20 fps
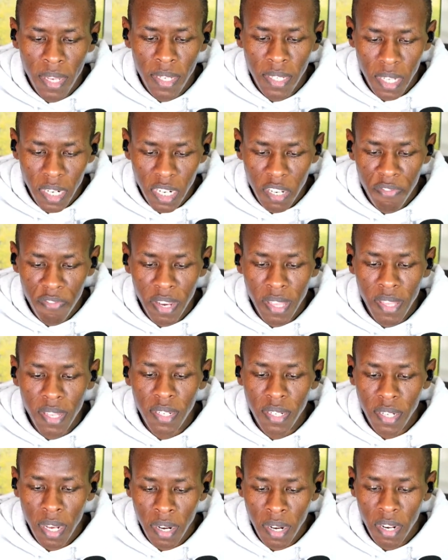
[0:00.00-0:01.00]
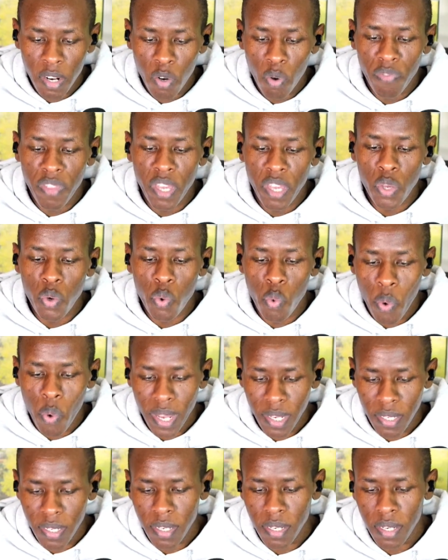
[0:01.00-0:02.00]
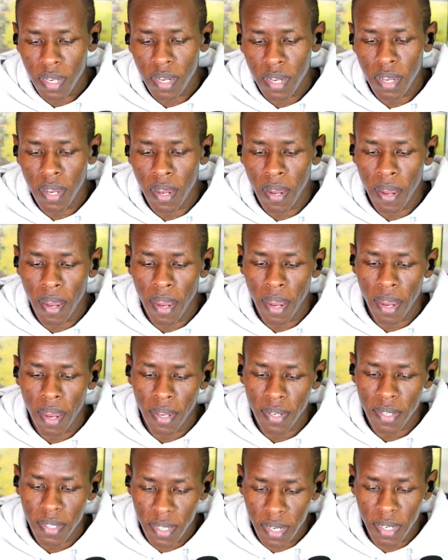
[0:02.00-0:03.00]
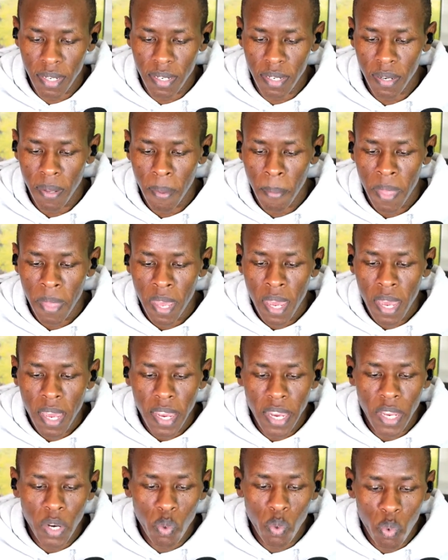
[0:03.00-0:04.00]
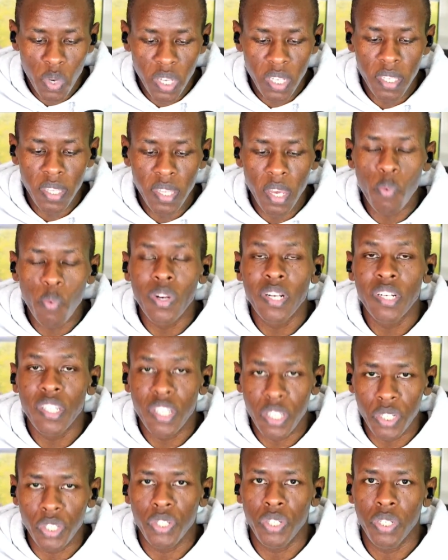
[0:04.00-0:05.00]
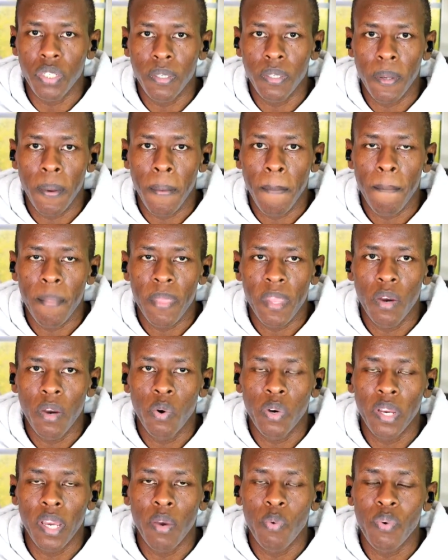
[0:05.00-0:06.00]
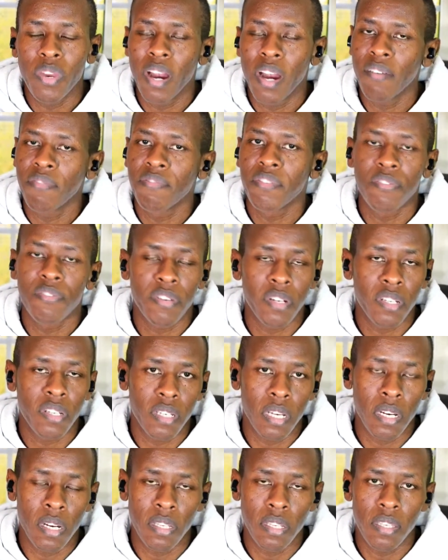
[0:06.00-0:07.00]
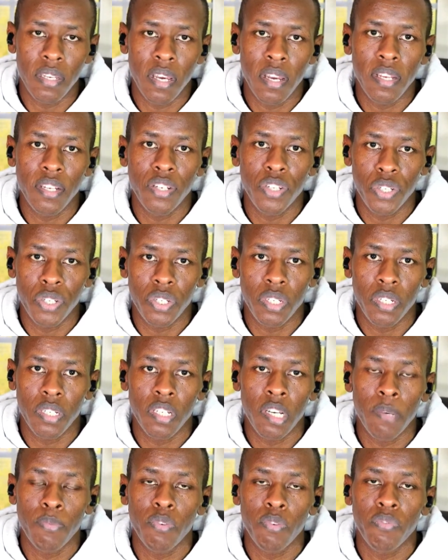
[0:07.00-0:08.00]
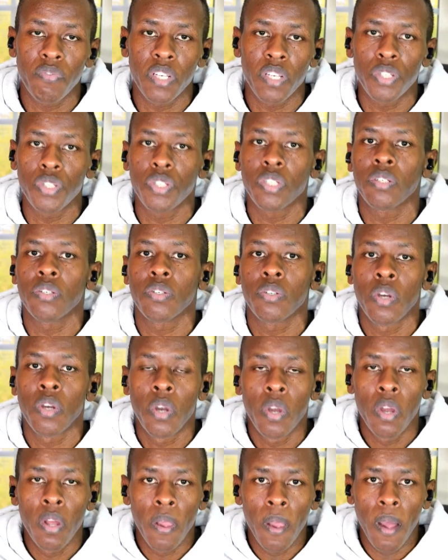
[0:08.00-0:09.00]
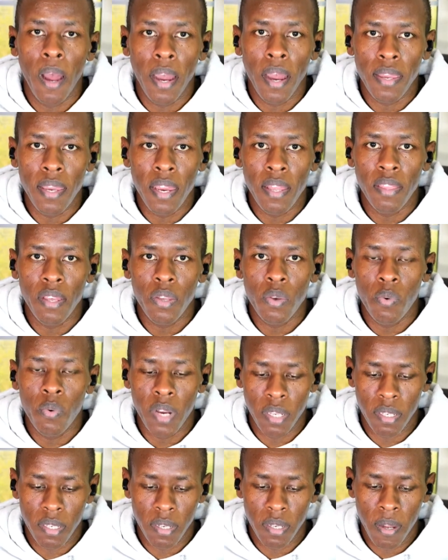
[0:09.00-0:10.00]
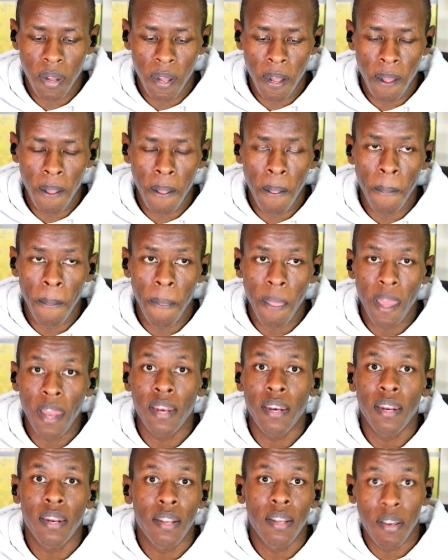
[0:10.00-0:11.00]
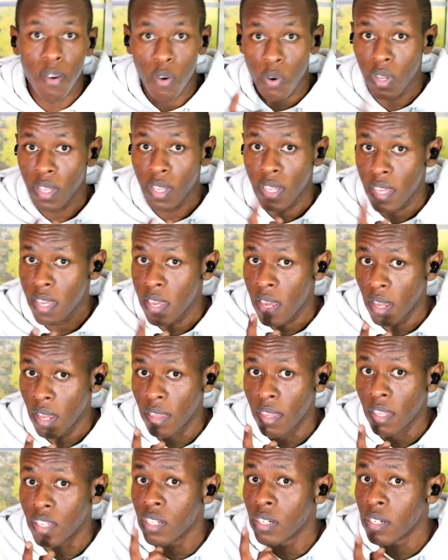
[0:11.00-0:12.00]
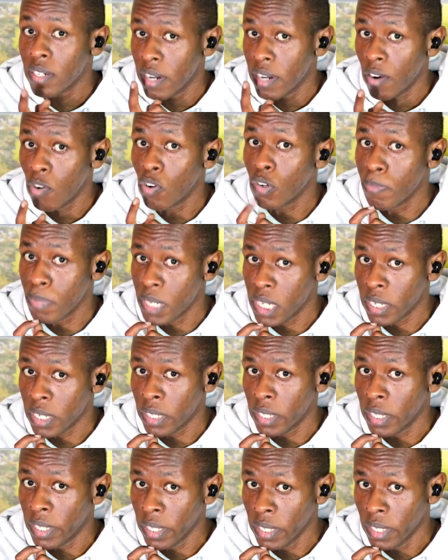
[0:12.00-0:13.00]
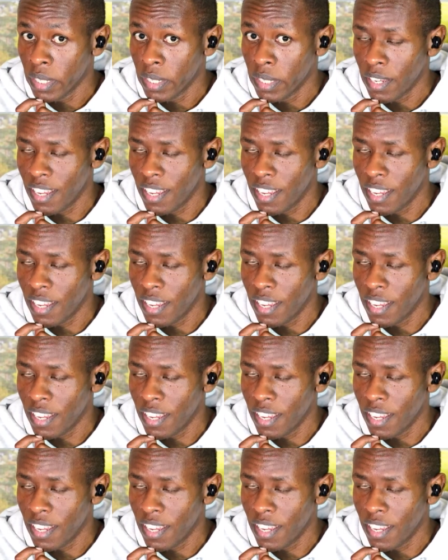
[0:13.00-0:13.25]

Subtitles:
certify the standard of the US state in which they will teach. Okay, we have different standards here in teaching, in terms of teachings here in the US, and here the children are not beaten.